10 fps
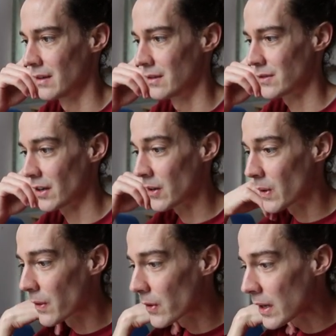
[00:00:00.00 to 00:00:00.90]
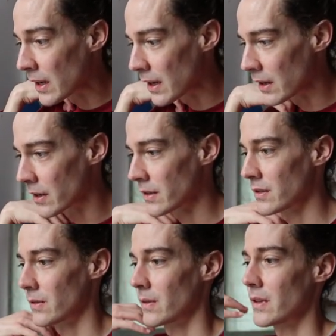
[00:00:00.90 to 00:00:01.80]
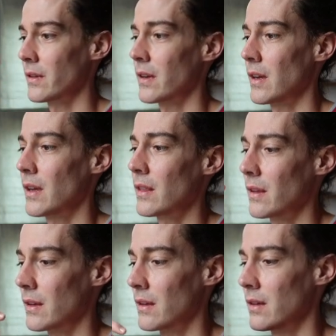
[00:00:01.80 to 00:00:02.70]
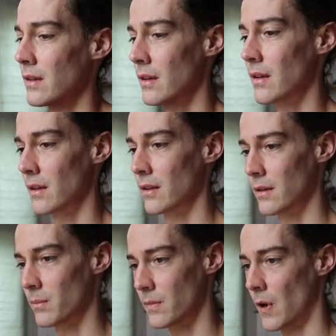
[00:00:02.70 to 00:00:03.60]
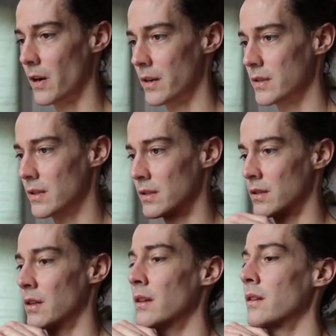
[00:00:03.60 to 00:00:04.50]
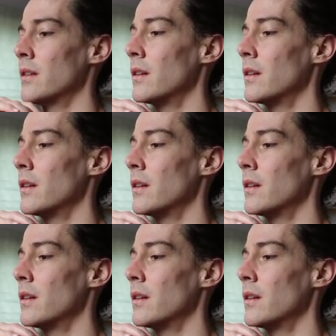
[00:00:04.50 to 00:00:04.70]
Starting with green here, so we're looking at the heart center.